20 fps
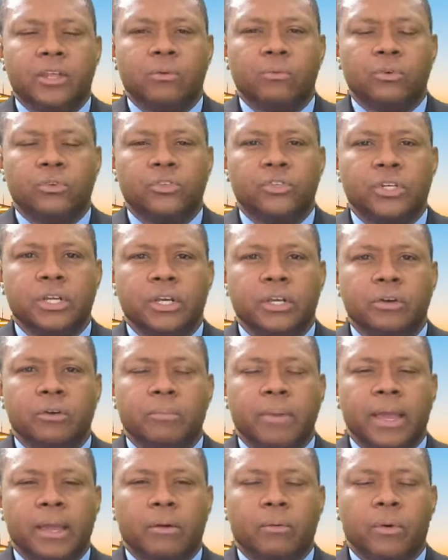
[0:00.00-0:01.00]
You will see your
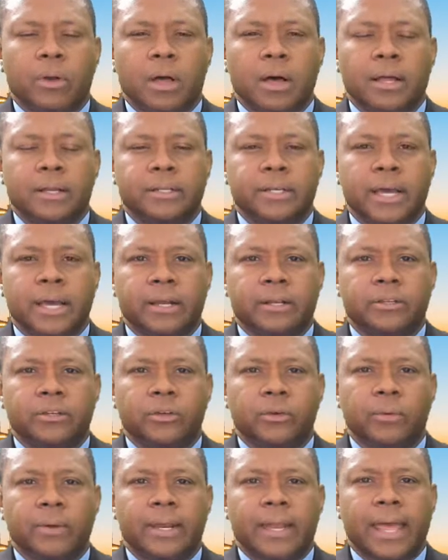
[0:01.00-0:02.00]
banker will contact
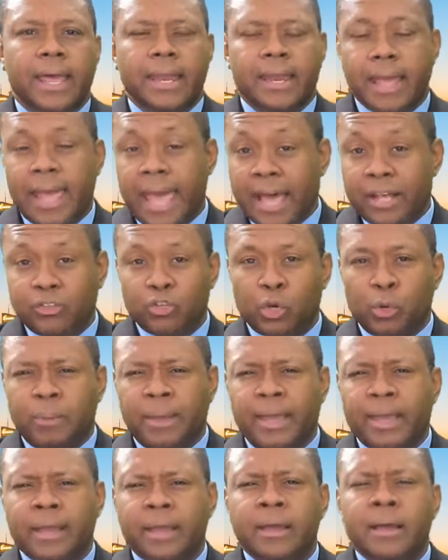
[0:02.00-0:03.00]
you and ask your
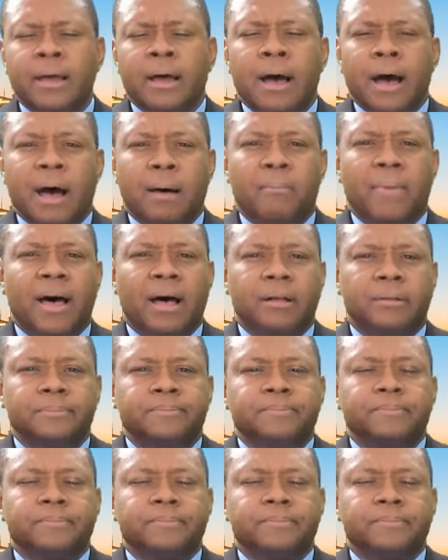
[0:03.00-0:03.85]
bank about